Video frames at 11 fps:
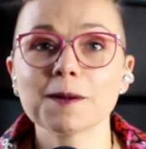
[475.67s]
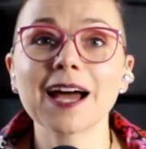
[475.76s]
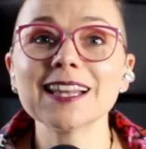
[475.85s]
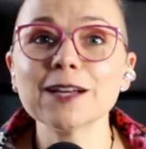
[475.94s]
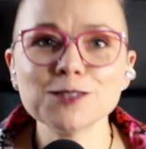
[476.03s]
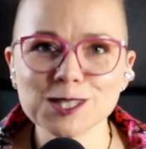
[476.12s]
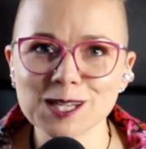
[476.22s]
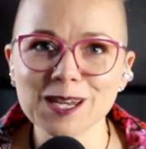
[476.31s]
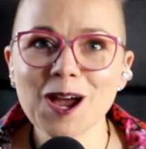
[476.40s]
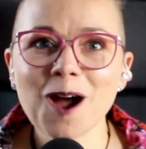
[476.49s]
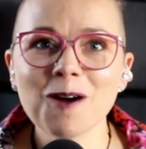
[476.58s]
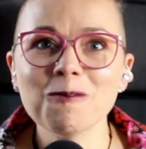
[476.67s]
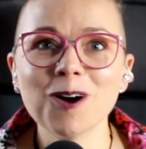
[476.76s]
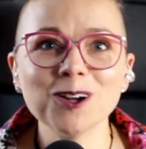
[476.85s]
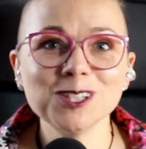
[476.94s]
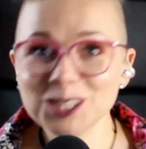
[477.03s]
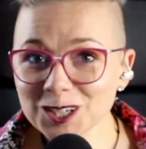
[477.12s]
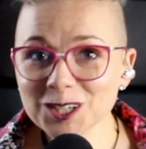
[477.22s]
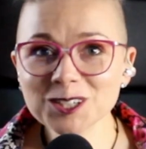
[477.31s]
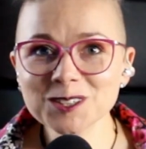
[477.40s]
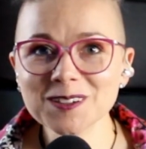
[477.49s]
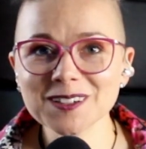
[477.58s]
But I'd love to see what
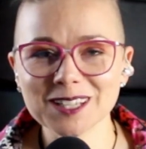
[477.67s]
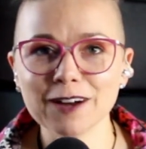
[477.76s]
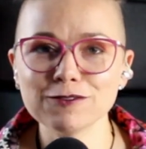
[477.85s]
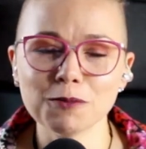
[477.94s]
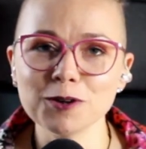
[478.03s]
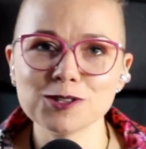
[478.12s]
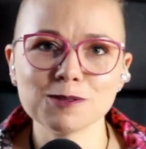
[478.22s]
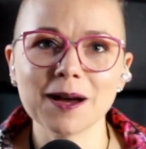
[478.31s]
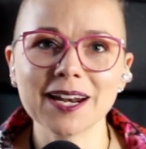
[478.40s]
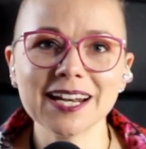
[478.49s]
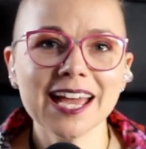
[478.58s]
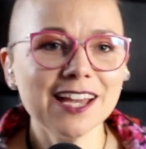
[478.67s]
you loved most about it.